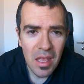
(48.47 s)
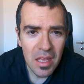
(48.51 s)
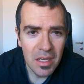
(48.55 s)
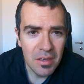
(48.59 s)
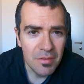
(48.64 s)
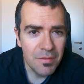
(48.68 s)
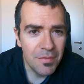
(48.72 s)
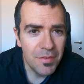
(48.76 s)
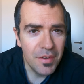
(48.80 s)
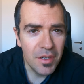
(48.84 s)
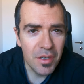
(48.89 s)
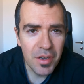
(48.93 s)

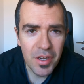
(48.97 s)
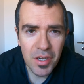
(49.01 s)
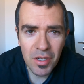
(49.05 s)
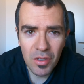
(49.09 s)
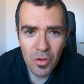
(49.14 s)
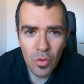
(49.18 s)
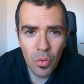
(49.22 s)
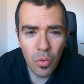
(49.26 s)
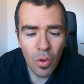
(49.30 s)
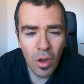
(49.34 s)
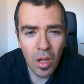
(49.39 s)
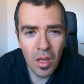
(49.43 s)

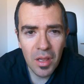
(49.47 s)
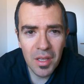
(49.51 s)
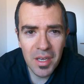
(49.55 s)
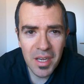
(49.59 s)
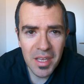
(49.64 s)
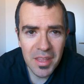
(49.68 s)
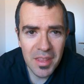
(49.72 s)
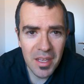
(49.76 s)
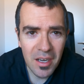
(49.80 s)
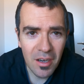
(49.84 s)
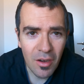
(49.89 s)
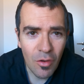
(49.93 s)
inferior
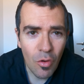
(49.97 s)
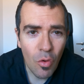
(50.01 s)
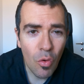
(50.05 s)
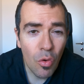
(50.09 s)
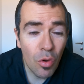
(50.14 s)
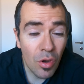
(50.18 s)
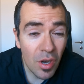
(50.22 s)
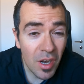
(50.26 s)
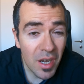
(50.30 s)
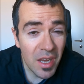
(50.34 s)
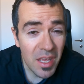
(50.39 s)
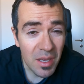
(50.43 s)
quality that are
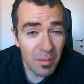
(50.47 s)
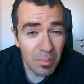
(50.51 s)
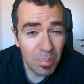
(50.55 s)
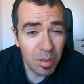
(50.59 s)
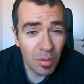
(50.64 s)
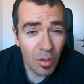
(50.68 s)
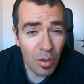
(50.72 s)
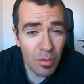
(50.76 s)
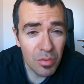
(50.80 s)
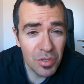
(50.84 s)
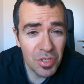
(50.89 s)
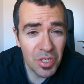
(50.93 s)
already
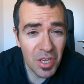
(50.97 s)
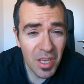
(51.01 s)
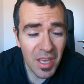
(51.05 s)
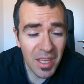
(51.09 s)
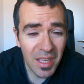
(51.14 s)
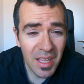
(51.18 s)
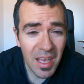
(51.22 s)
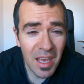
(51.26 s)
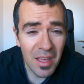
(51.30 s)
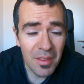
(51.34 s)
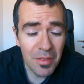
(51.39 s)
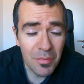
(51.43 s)

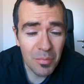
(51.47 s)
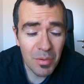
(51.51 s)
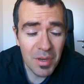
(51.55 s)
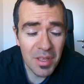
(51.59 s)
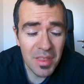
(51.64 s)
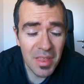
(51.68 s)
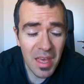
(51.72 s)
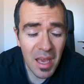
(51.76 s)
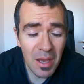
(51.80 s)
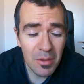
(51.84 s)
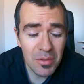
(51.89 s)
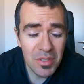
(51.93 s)
approaching
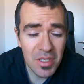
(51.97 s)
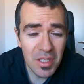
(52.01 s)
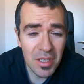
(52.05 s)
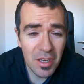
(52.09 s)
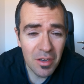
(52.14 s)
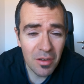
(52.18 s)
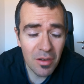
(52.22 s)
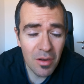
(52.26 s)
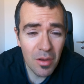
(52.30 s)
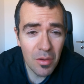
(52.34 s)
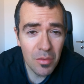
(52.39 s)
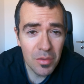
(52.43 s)
3,000
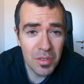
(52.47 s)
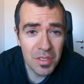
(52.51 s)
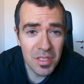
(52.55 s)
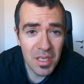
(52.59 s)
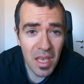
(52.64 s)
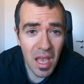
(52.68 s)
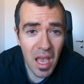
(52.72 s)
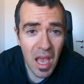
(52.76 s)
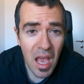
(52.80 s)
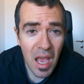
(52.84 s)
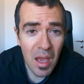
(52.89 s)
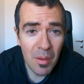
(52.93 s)

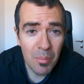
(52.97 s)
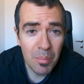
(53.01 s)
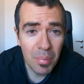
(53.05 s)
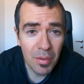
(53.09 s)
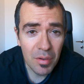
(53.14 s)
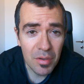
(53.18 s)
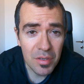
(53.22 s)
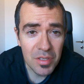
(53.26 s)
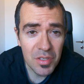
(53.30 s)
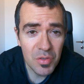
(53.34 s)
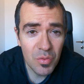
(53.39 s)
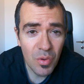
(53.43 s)
euros
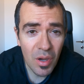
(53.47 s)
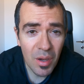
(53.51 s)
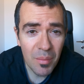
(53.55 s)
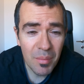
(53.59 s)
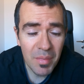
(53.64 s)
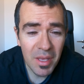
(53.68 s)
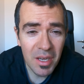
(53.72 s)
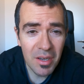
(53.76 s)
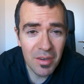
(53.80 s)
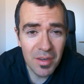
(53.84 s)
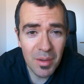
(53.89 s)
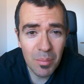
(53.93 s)
per square
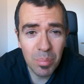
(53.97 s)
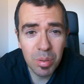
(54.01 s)
meter,